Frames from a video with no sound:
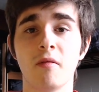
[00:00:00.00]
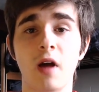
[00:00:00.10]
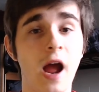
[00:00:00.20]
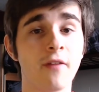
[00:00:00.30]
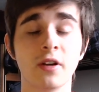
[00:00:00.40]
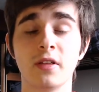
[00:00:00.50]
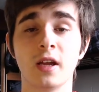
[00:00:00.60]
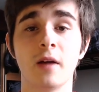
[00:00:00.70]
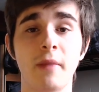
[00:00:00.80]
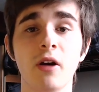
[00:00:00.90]
everything
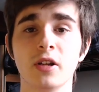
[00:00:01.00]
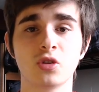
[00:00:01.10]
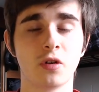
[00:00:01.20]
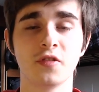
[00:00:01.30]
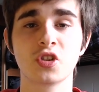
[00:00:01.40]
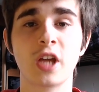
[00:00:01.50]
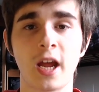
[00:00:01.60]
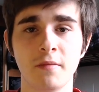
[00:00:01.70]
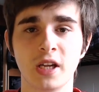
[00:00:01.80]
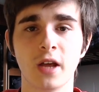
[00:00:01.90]
about it sort of just came
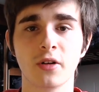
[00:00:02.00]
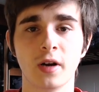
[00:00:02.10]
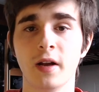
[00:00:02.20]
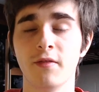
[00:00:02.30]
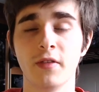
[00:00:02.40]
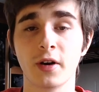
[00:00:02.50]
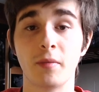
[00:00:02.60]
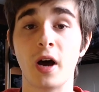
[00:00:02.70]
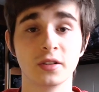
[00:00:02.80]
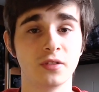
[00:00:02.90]
together in a very
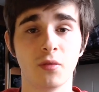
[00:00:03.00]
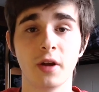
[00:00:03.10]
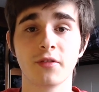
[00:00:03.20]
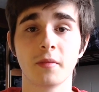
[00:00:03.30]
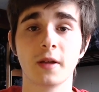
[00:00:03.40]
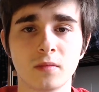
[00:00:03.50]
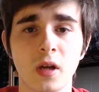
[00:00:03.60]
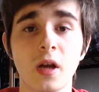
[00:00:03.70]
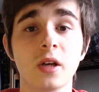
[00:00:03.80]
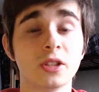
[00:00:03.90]
positive way for me.
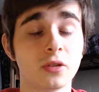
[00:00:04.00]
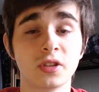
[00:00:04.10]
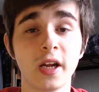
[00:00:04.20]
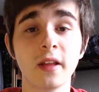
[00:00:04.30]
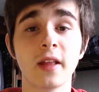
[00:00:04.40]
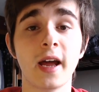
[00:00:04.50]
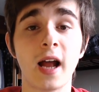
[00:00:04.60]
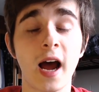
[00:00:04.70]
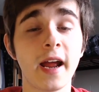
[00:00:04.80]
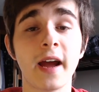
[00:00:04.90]
So saying that, I
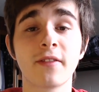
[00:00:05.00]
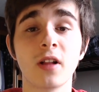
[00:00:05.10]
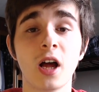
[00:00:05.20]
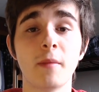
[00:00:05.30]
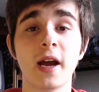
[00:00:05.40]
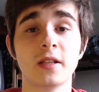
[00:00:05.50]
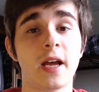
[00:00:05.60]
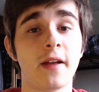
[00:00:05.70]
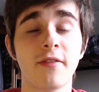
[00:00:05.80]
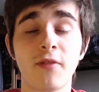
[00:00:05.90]
have Climax at
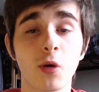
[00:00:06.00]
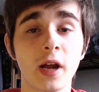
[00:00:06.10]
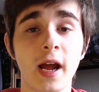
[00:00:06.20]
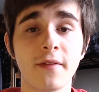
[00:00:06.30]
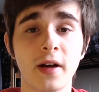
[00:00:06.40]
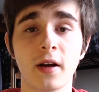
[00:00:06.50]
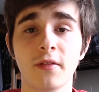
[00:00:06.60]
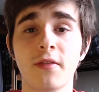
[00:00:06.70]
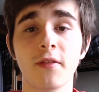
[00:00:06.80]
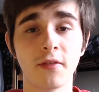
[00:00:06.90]
4.5 out of
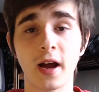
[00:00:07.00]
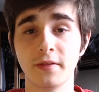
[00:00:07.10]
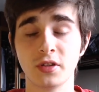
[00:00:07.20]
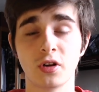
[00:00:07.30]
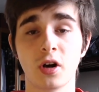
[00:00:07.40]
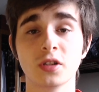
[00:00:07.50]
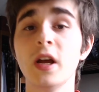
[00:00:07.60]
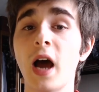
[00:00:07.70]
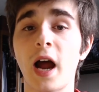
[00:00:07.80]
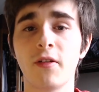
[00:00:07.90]
5 stars.
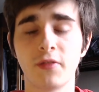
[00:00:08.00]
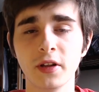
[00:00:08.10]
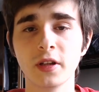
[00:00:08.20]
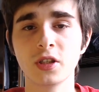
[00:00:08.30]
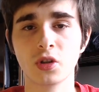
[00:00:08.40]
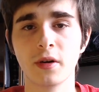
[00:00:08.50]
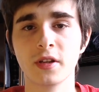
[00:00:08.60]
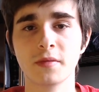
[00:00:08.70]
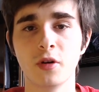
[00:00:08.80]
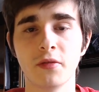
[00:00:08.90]
I really enjoy this
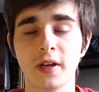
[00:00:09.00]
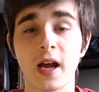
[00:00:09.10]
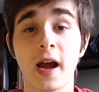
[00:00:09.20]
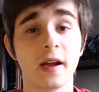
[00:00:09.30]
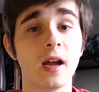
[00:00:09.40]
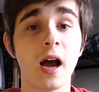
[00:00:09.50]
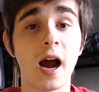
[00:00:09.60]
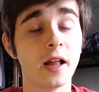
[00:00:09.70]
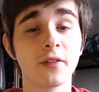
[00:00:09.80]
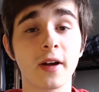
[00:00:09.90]
movie. I highly
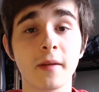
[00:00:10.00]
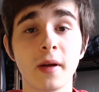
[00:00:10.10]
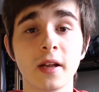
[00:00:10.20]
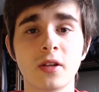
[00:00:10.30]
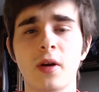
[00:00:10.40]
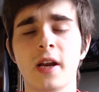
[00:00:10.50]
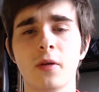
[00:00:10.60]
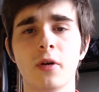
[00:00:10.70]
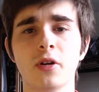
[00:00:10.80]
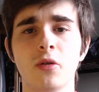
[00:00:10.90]
recommend it to anyone
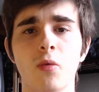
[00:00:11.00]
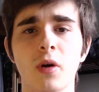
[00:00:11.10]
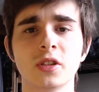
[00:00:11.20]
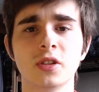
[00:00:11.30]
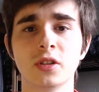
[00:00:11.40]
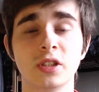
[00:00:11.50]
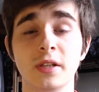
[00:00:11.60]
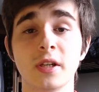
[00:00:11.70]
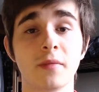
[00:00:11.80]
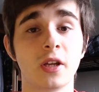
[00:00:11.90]
who wants to see
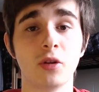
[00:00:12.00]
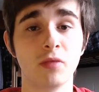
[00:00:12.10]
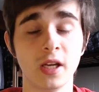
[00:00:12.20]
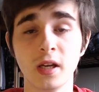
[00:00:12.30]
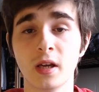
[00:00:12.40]
something unique.